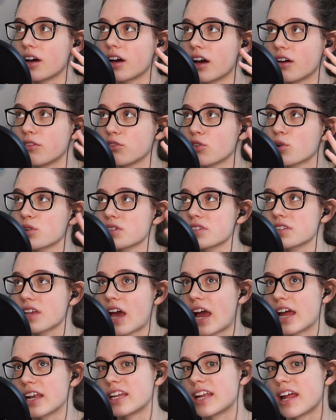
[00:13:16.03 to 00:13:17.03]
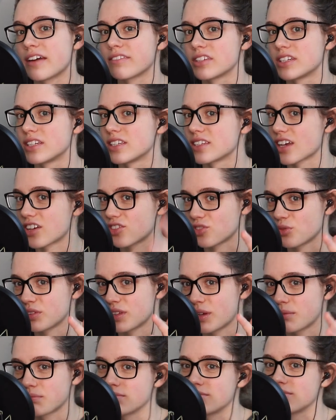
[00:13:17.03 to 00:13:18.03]
of course, I didn't have the discussion with
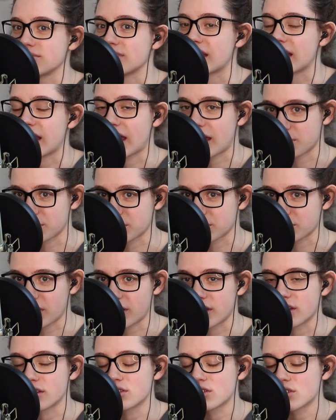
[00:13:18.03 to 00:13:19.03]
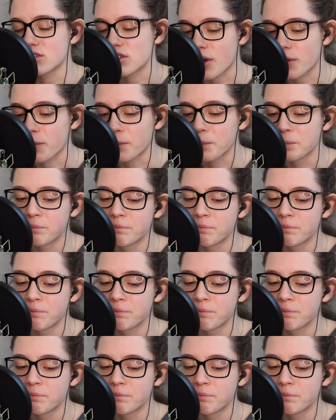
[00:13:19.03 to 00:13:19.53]
them that I had with Ryan. So